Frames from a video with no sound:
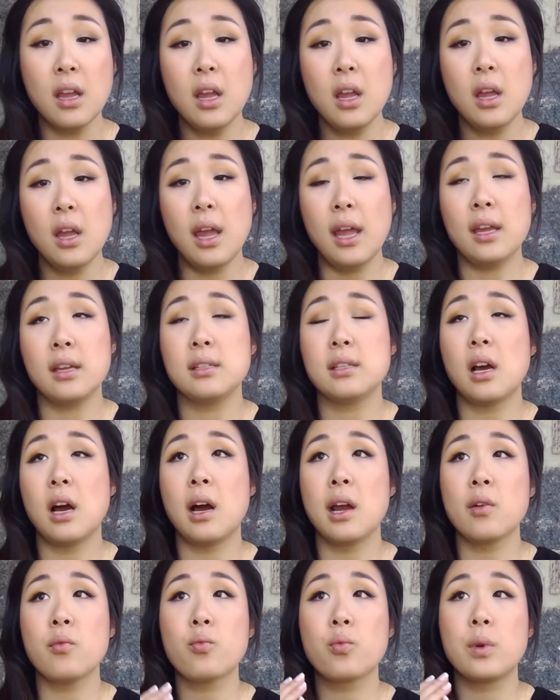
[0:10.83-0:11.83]
And
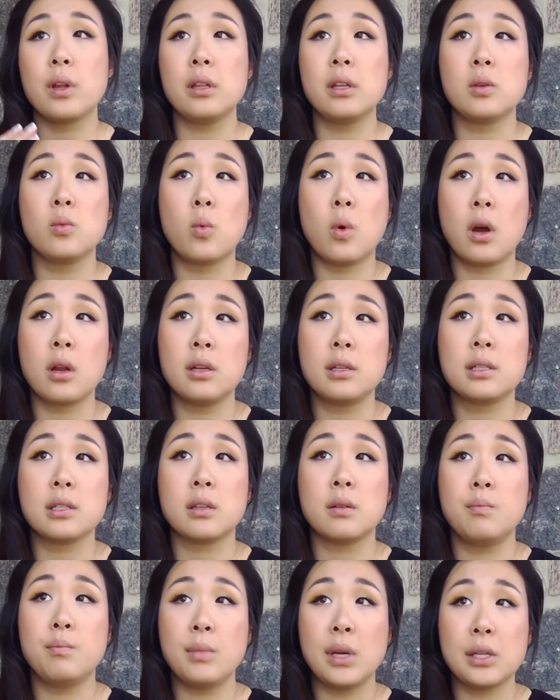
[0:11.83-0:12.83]
I really wanted to
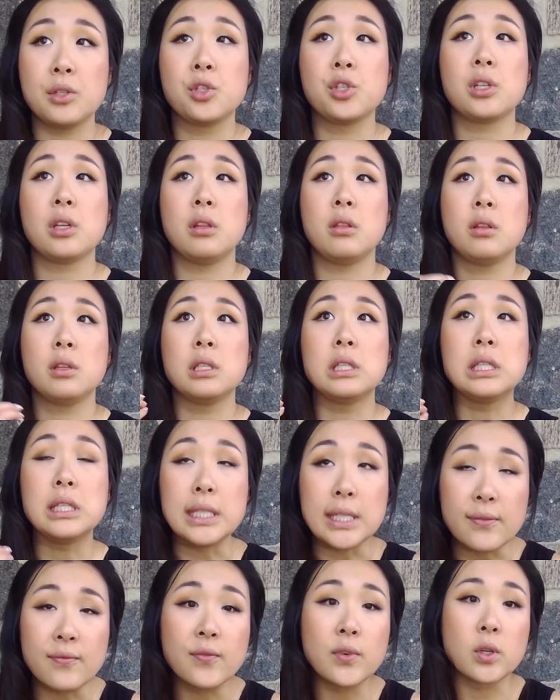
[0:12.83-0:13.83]
mention the
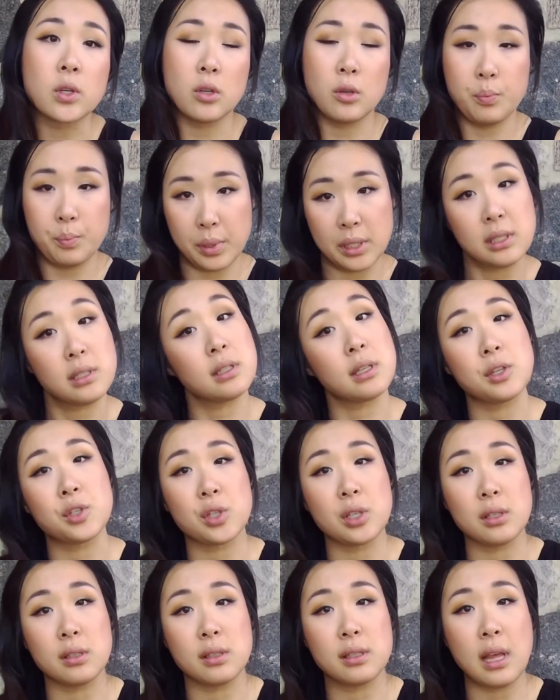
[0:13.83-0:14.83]
difficult
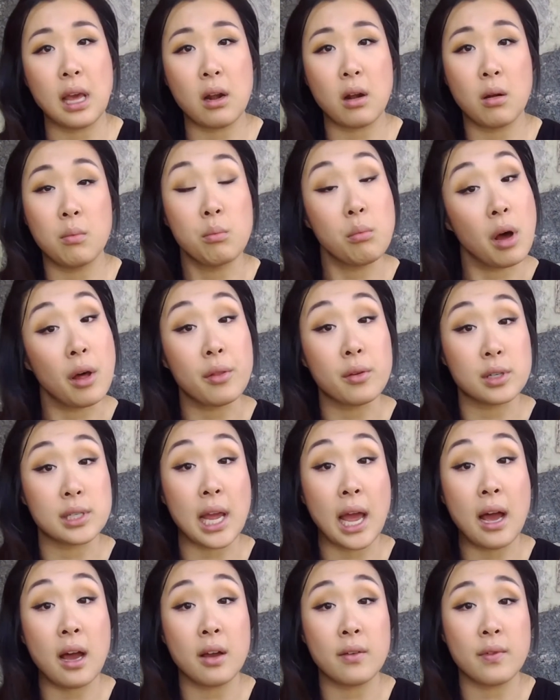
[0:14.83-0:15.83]
positions that our mothers
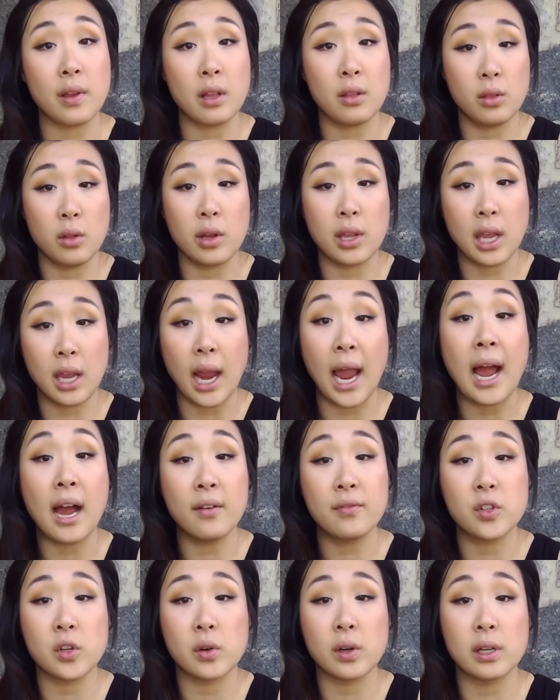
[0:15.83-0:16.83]
have in looking
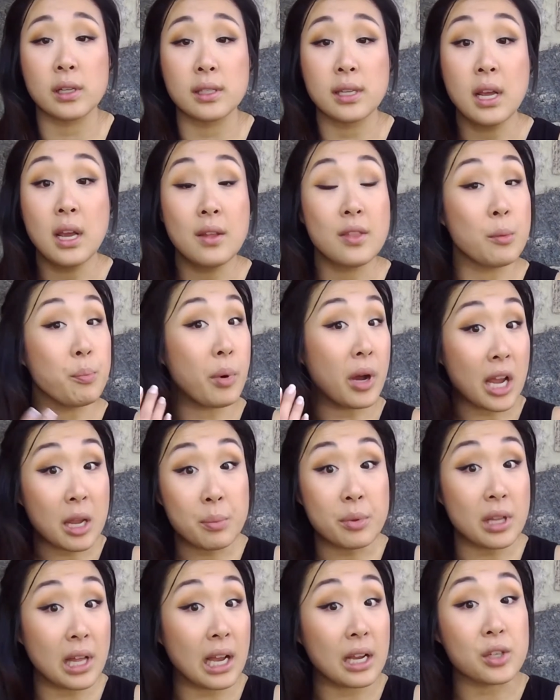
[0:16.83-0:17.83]
after us. The
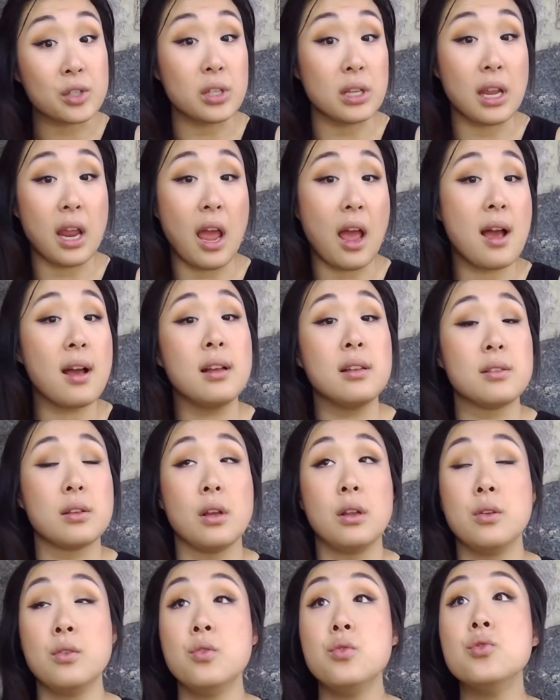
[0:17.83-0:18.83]
Bible actually has
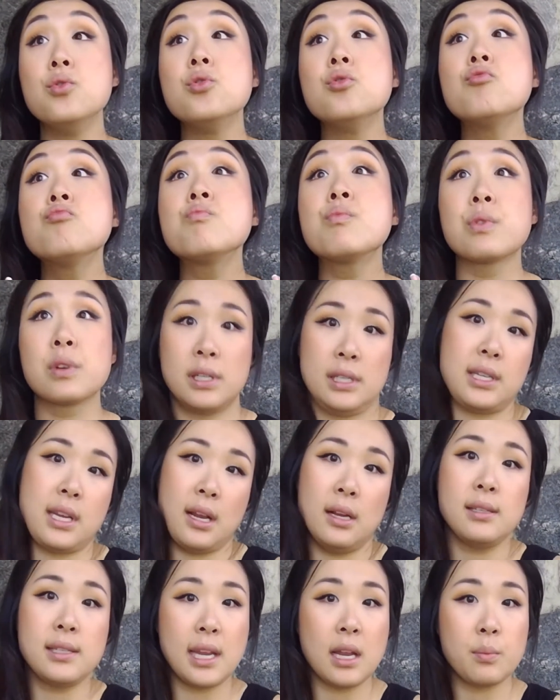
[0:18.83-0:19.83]
numerous
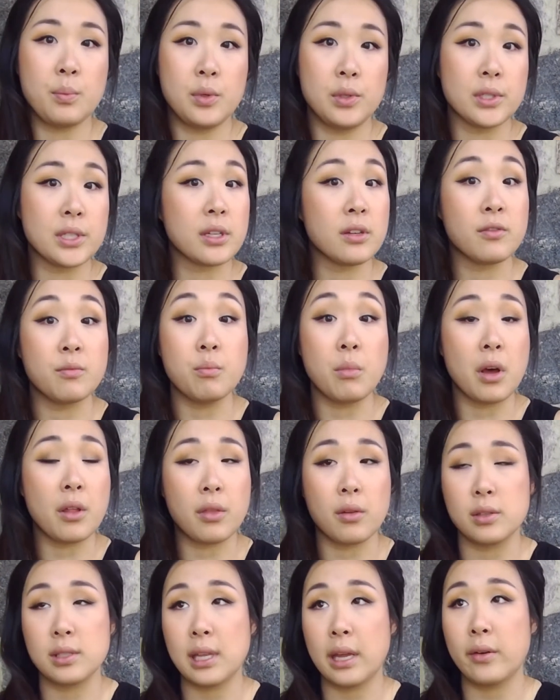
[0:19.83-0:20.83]
examples of
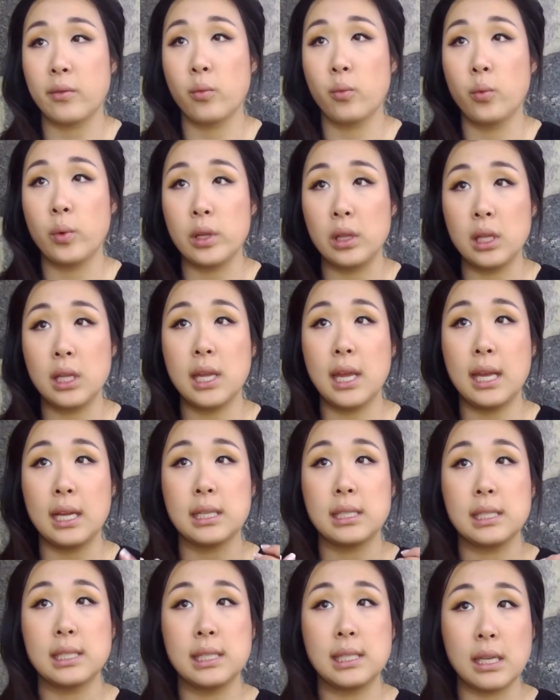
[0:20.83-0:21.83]
mothers that really
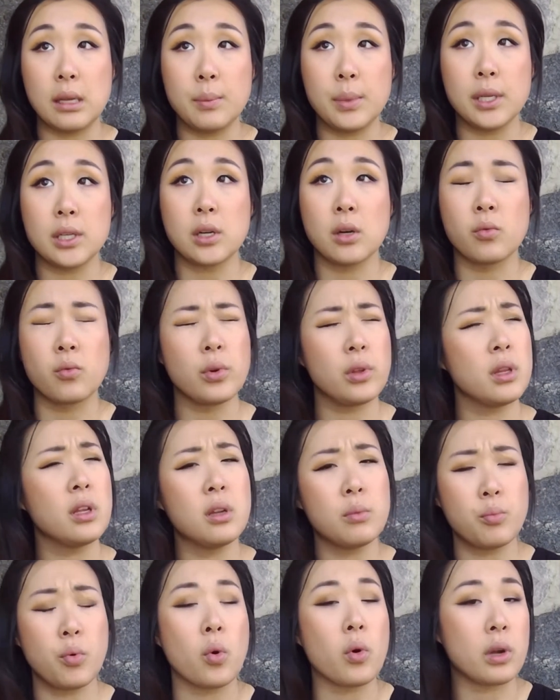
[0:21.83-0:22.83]
exhibit a really
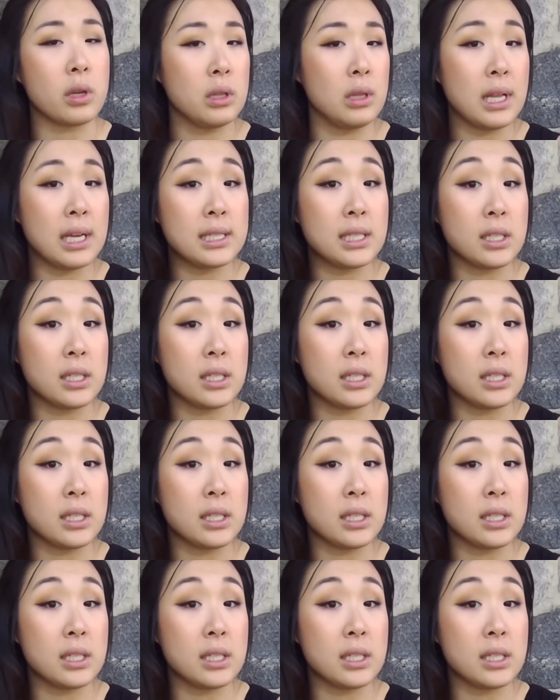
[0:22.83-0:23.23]
important lesson.